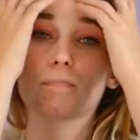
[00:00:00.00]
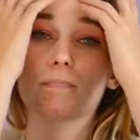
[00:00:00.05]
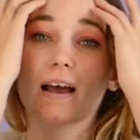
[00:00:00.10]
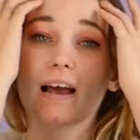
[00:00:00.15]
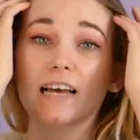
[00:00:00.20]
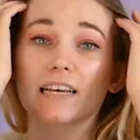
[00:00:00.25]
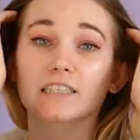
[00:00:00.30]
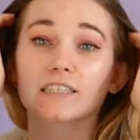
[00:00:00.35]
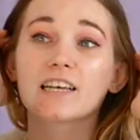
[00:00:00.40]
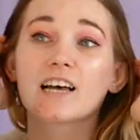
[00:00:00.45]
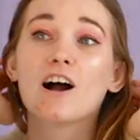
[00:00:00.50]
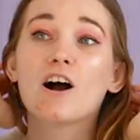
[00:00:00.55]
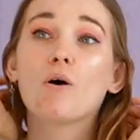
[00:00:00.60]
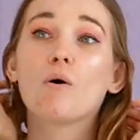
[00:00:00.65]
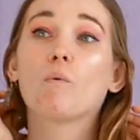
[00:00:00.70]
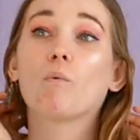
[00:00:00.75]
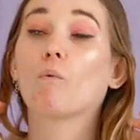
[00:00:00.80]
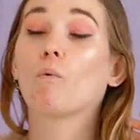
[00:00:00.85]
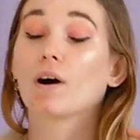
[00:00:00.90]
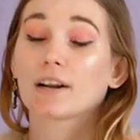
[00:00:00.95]
past
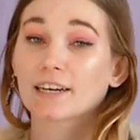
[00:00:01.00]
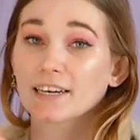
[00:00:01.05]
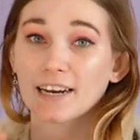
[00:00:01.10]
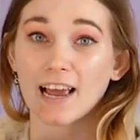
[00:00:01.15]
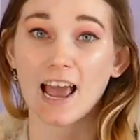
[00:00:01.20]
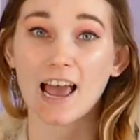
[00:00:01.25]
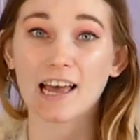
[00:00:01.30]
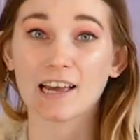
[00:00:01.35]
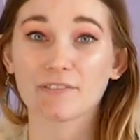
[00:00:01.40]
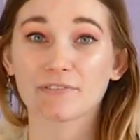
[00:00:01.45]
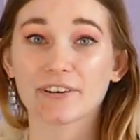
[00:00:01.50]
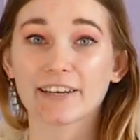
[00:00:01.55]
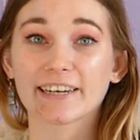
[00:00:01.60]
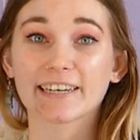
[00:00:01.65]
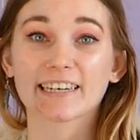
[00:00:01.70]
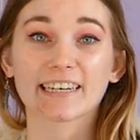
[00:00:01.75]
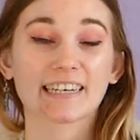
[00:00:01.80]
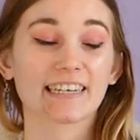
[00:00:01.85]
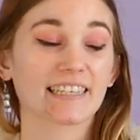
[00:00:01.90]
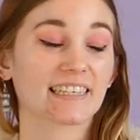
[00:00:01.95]
1.5
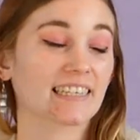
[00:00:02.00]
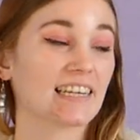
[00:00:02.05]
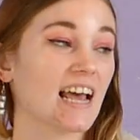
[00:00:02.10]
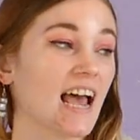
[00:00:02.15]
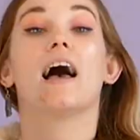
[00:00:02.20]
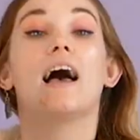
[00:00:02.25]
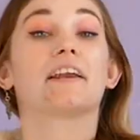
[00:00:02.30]
years.